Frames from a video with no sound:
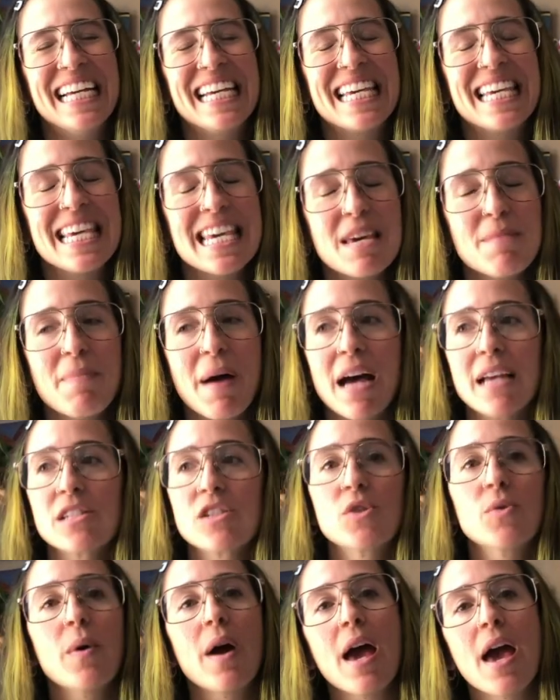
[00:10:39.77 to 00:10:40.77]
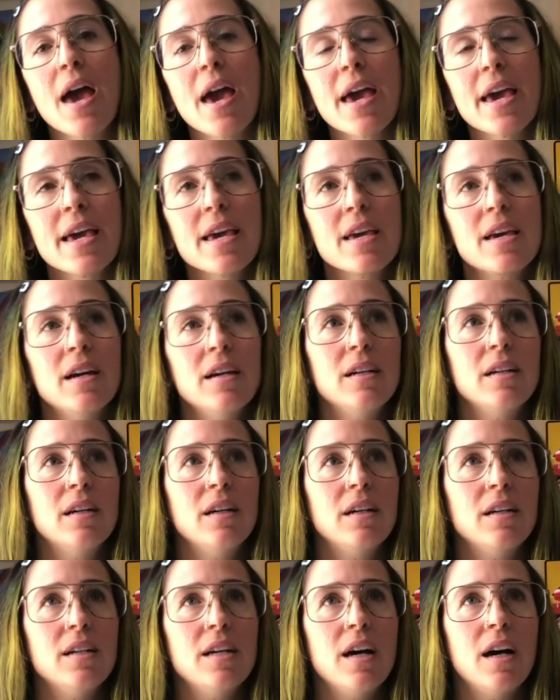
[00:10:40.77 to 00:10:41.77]
He passed away
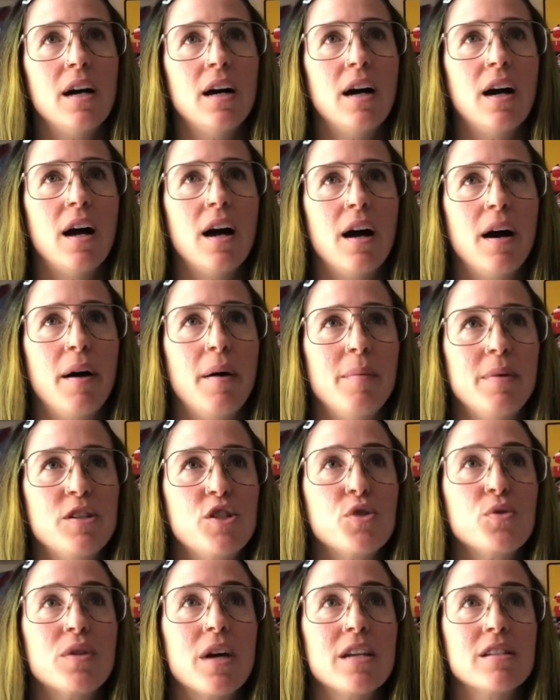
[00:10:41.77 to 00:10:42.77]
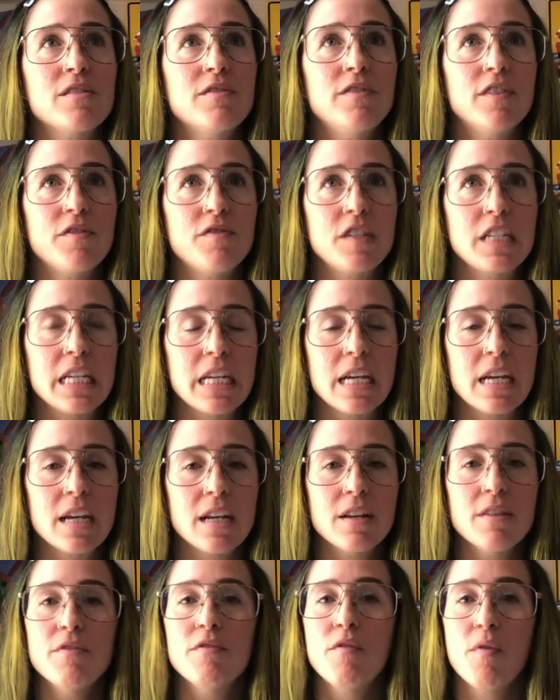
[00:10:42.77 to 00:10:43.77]
in
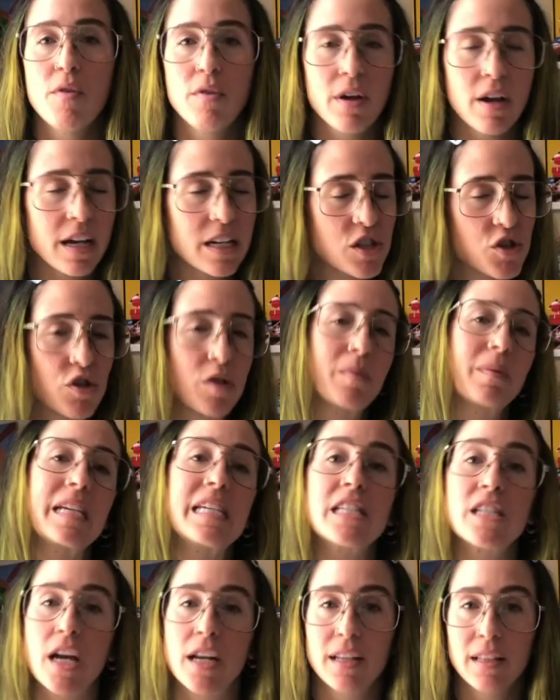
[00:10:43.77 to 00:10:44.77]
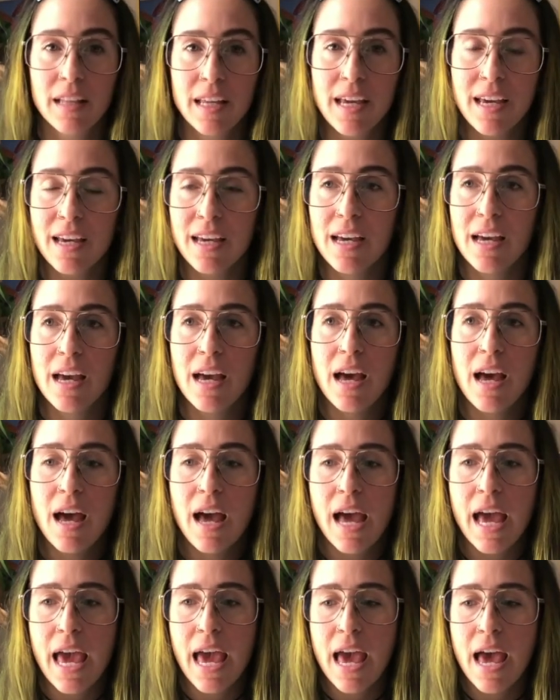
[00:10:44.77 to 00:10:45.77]
2015, extremely suddenly,
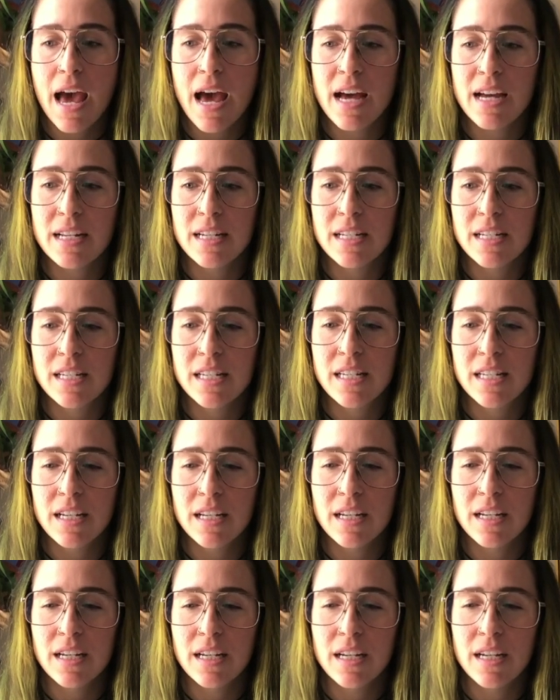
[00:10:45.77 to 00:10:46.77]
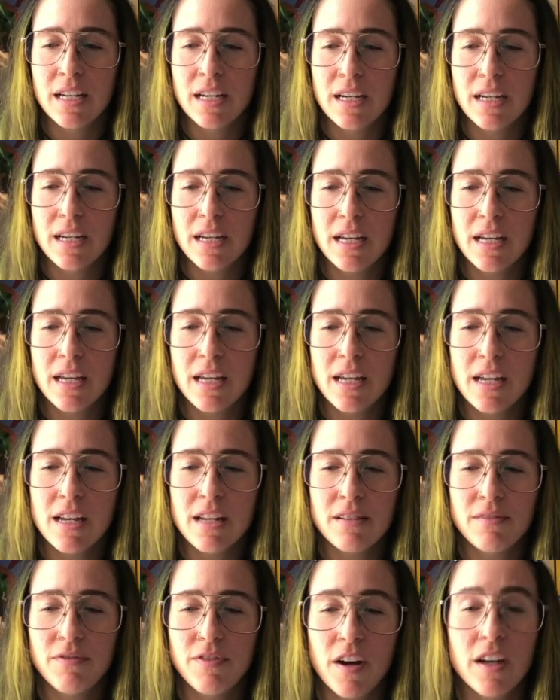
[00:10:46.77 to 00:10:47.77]
and
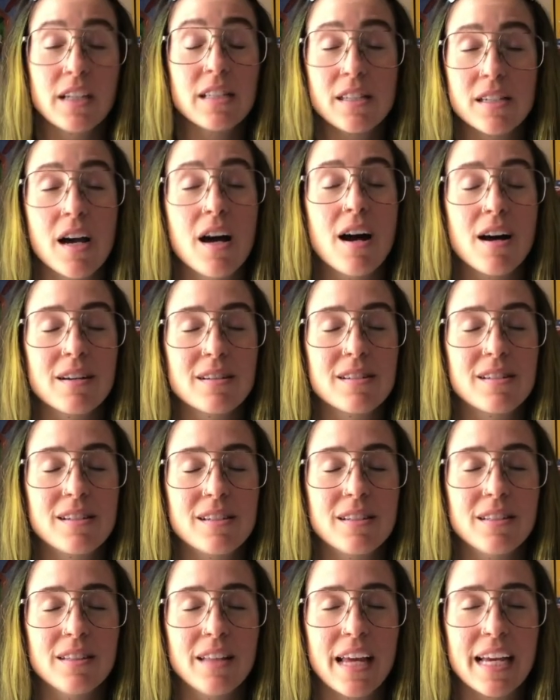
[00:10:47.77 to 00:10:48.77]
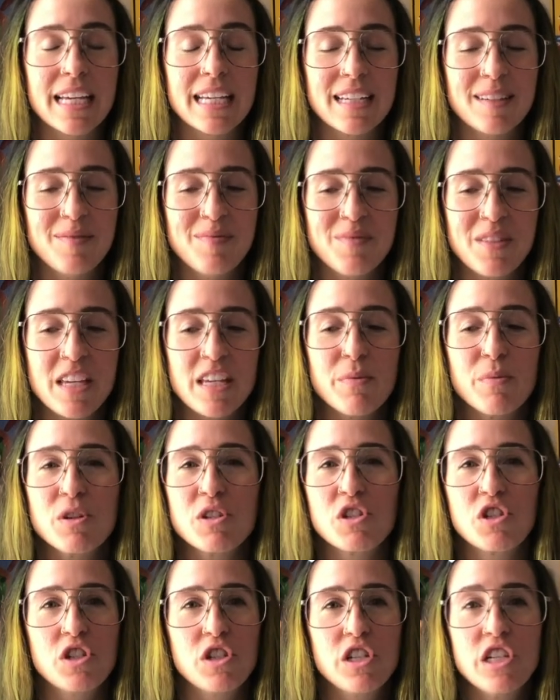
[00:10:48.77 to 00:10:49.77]
it fucking sucked. Like,
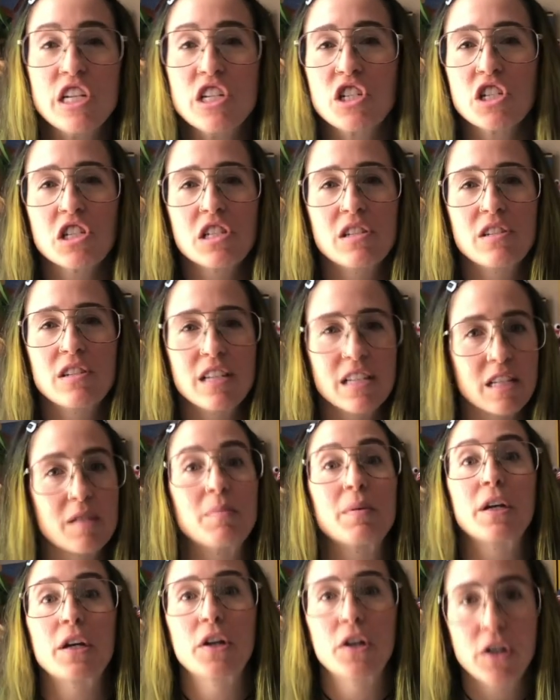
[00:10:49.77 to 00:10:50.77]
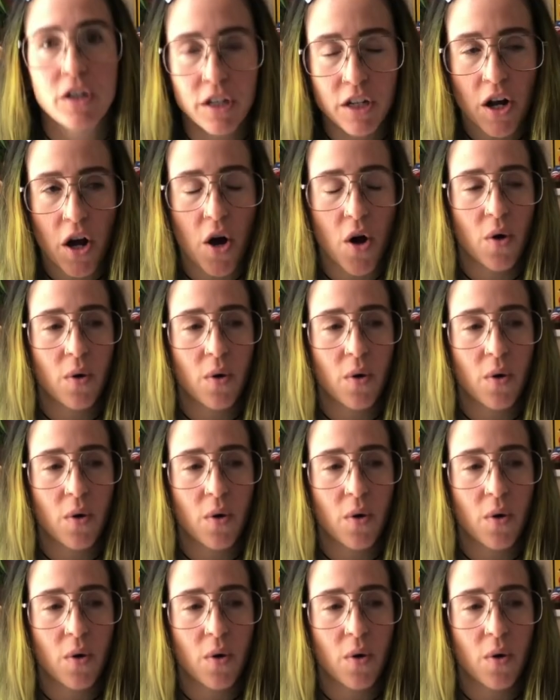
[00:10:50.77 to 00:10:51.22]
he just disappeared, and